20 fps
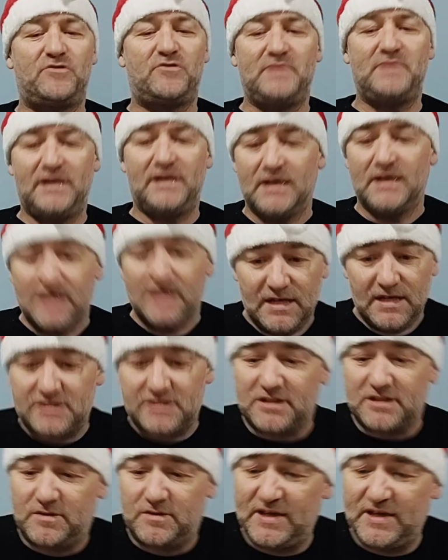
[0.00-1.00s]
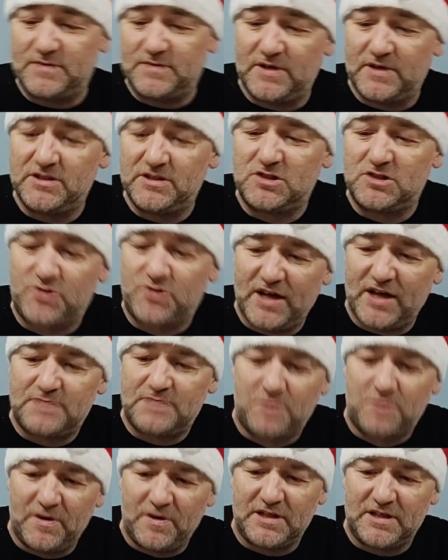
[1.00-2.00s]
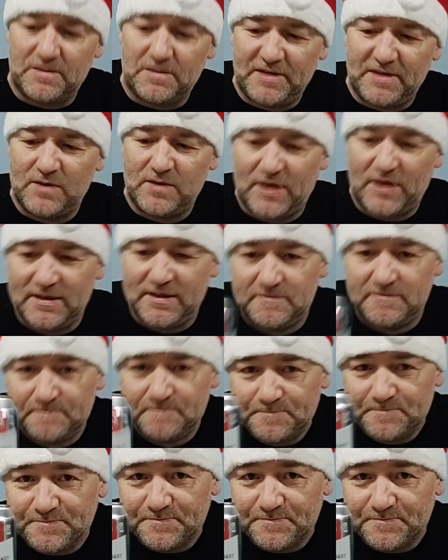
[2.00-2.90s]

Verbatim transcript: for me. It's a great one. The Drake's Brewing Company one.